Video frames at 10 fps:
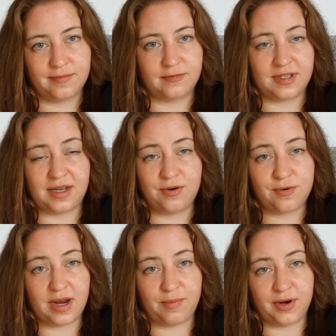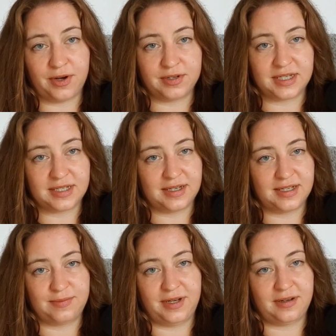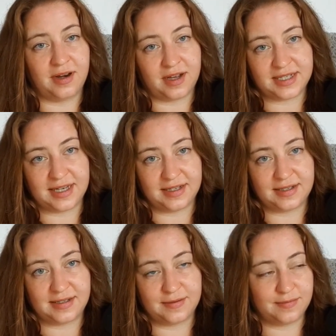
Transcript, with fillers: Without grammar, you're just going to speak nonsense.